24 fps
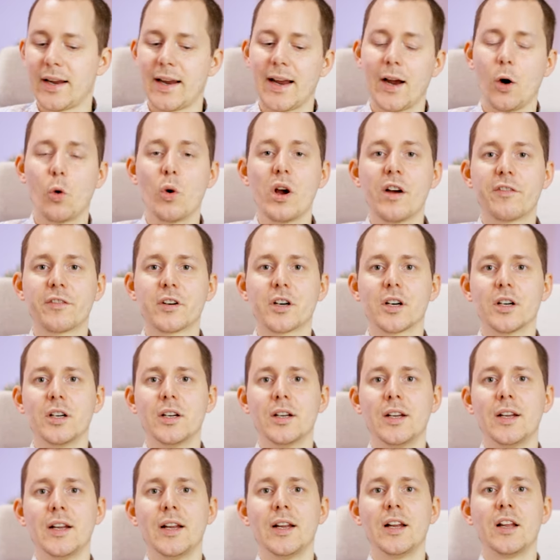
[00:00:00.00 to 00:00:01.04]
However,
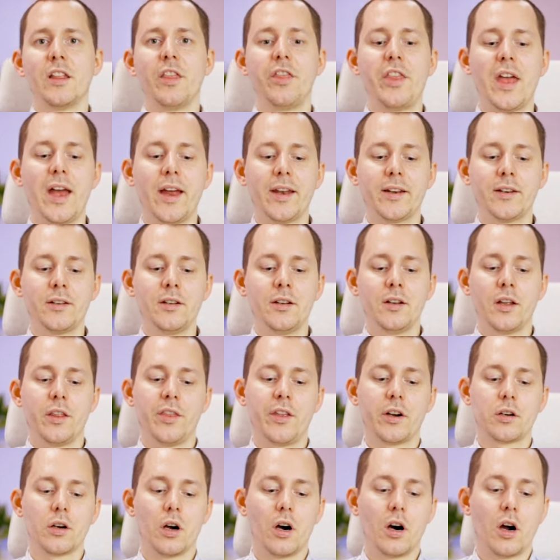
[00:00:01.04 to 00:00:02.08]
then
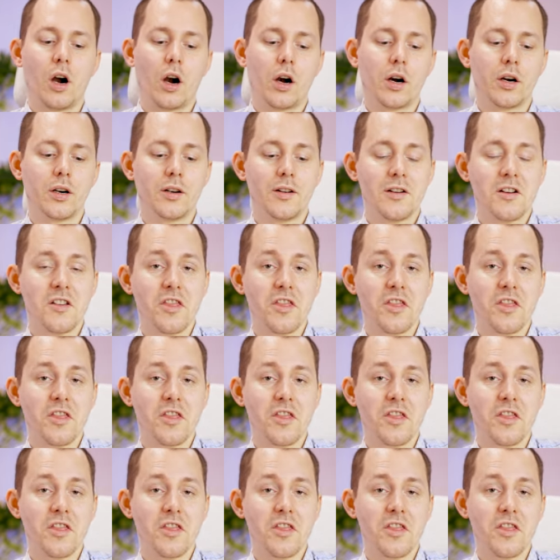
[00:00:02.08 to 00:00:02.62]
there are